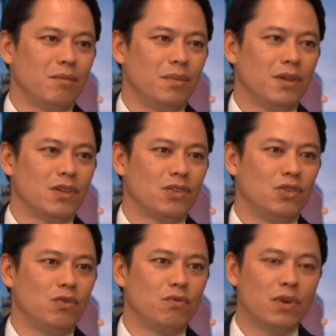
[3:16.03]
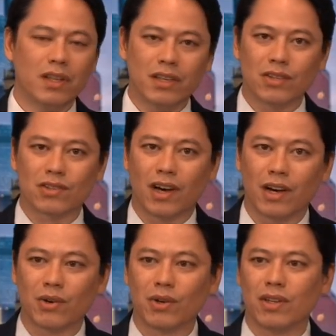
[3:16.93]
Because you've really
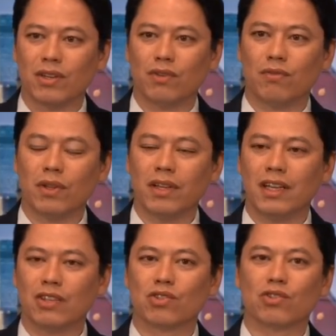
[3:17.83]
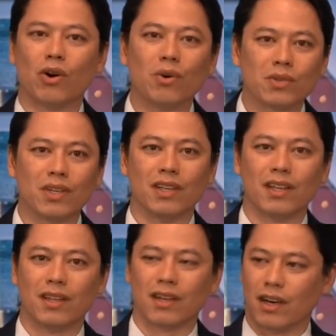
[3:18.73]
dishonored, you've really insulted
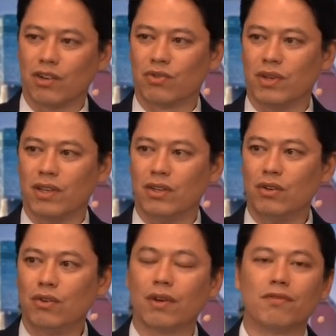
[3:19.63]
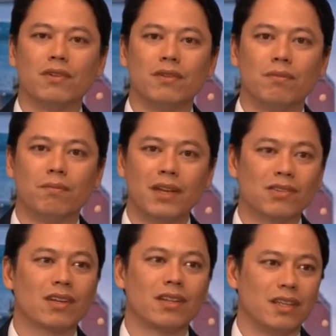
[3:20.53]
the country. You have
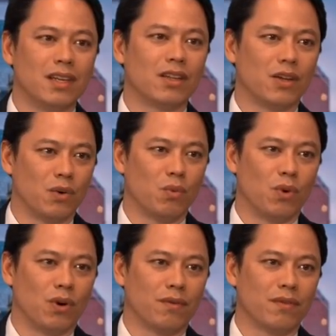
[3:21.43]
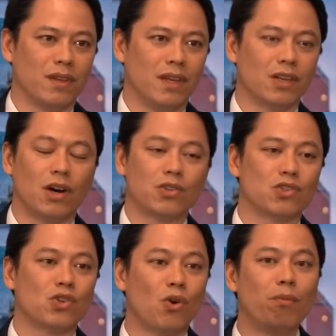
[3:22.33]
basically declared war. On
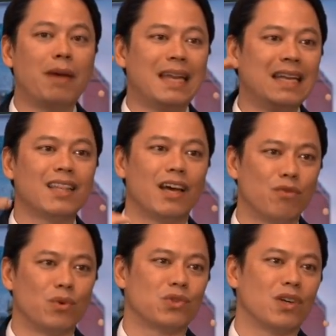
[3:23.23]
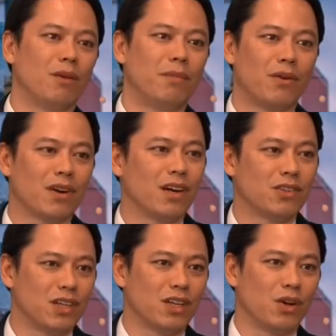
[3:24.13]
so many levels, America
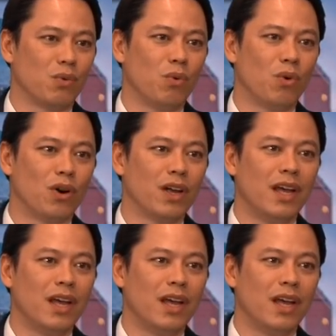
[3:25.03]
has declared war,